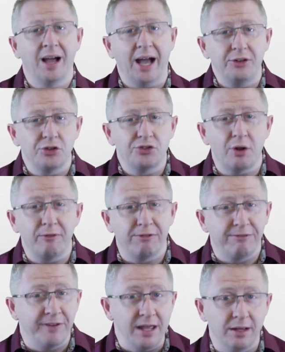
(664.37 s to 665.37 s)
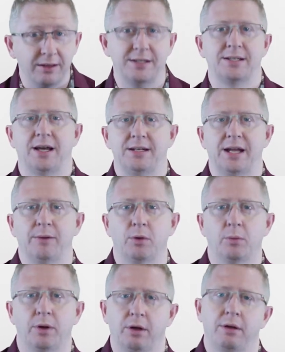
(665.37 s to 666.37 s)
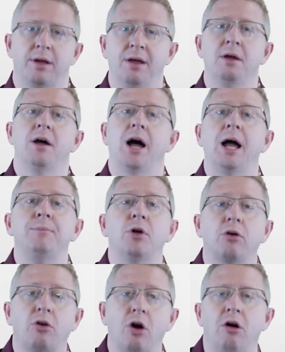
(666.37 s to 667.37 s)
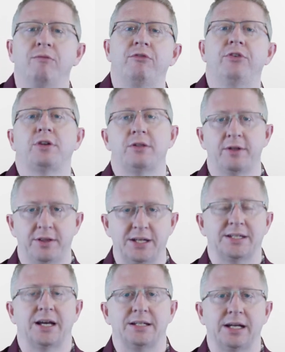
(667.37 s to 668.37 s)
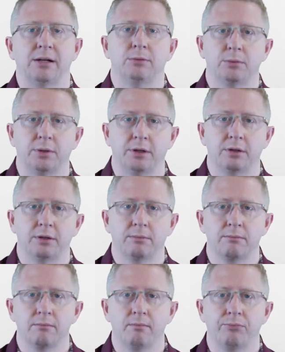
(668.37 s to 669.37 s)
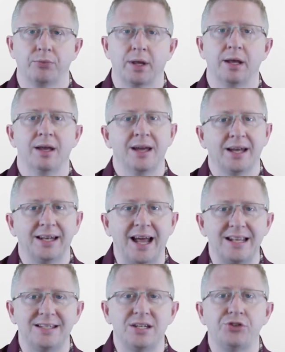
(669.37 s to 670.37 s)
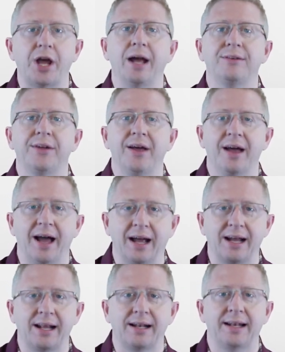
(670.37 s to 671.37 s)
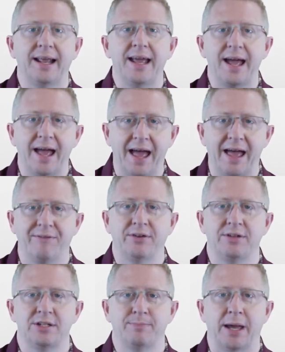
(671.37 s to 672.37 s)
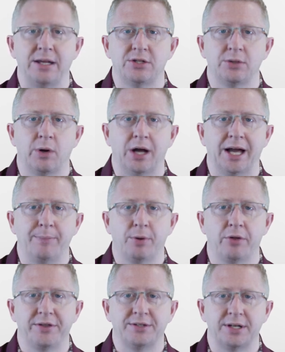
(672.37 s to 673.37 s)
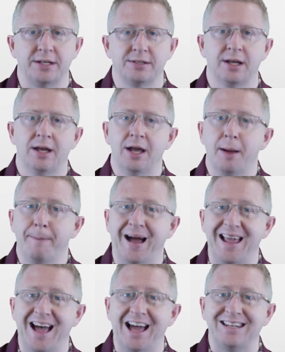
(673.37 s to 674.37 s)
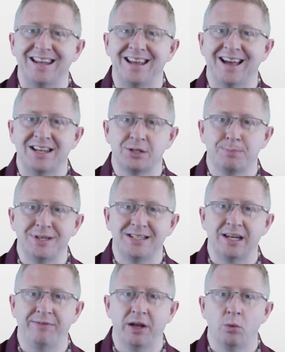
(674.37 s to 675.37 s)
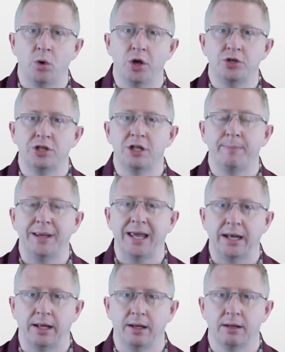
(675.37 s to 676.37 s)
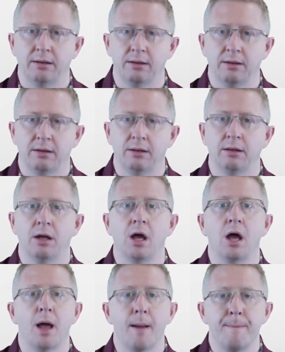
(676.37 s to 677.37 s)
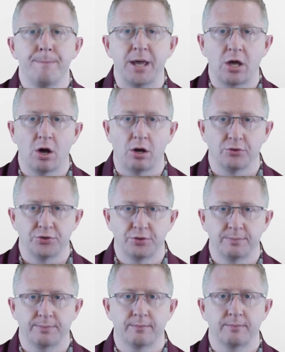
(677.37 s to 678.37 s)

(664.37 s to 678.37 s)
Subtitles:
I just don't feel this idea will work. I'm not confident that this idea will work. Let's inject a clear evidence base to our hypothesis by adding a specific word to the beginning: because.